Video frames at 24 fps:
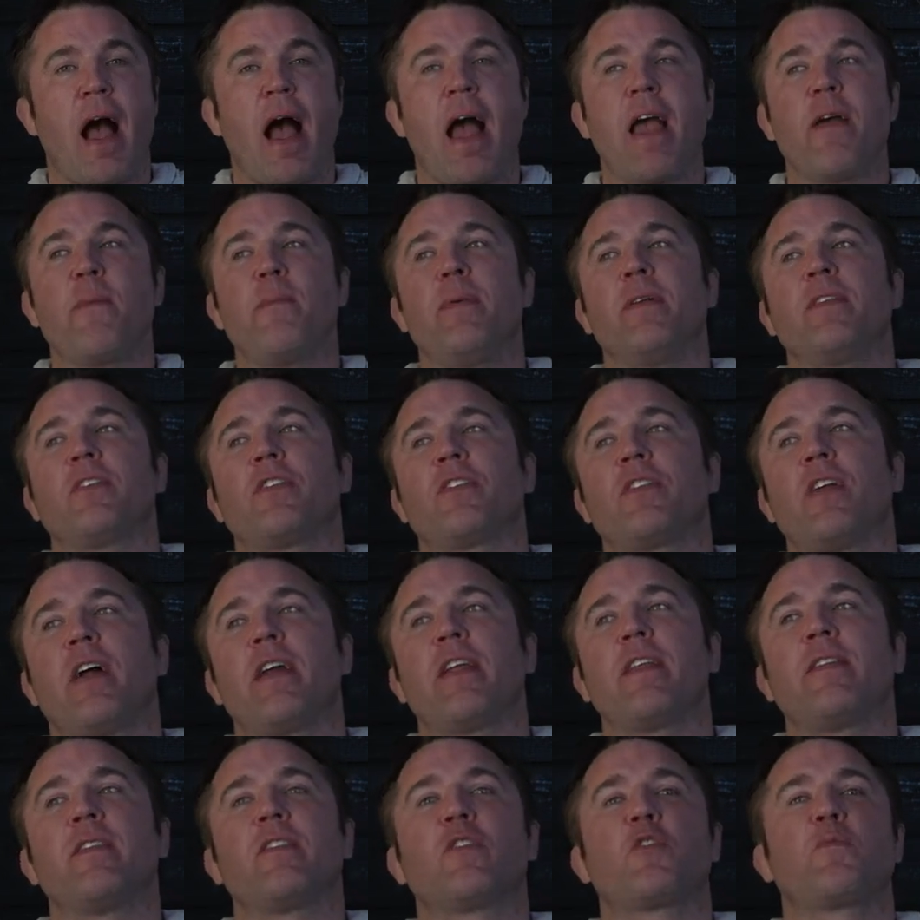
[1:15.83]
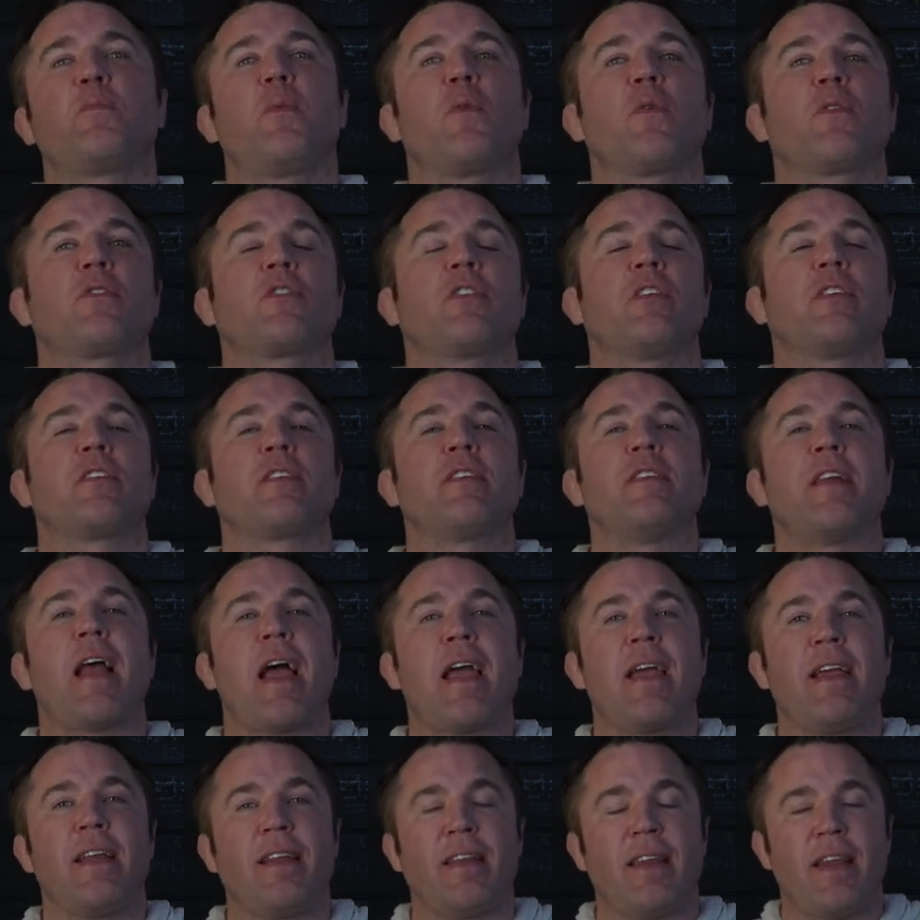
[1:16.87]
I have been studying this sport since
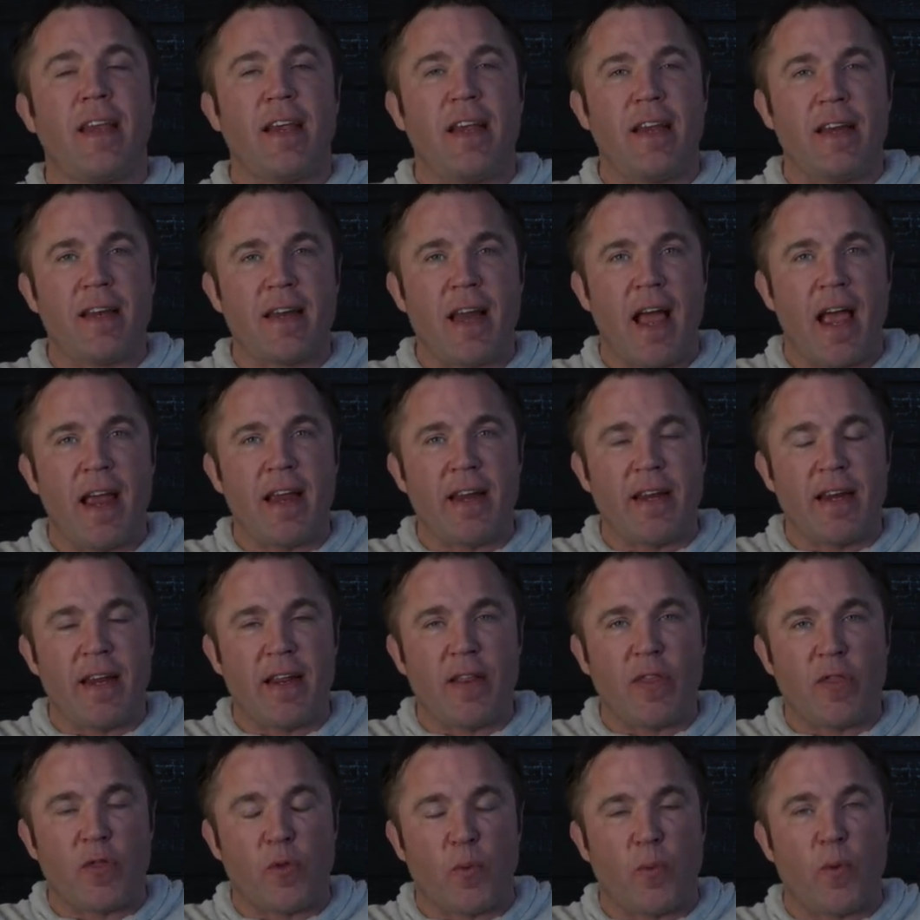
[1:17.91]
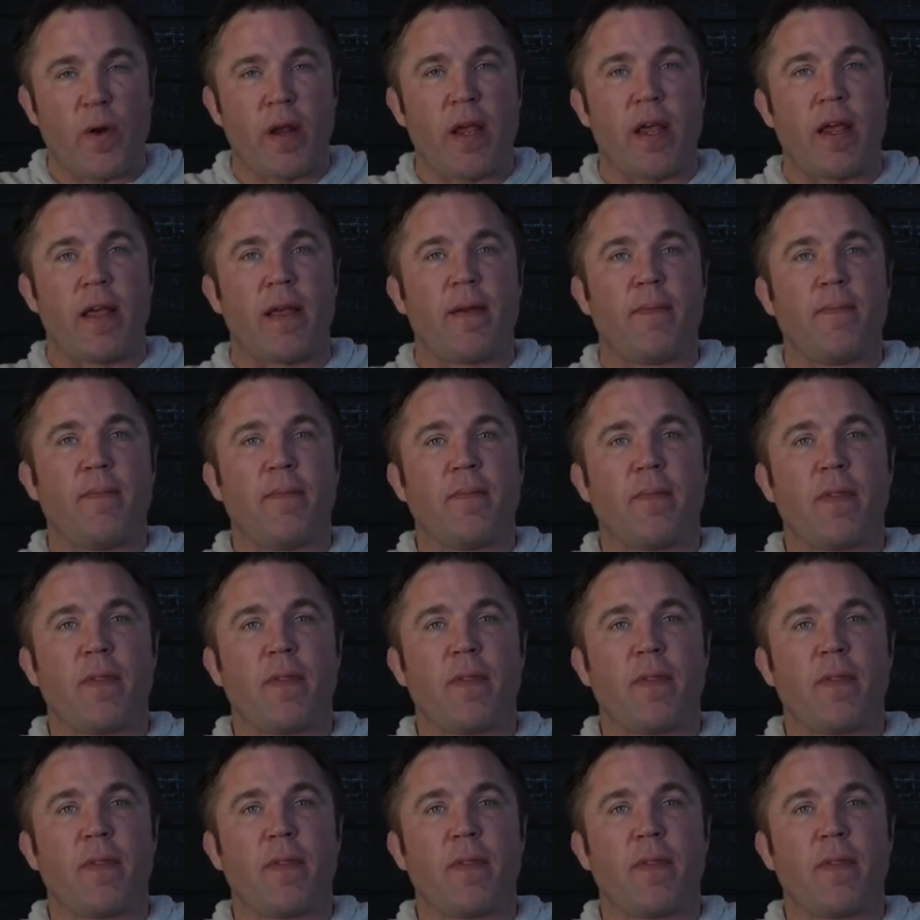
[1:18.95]
1993.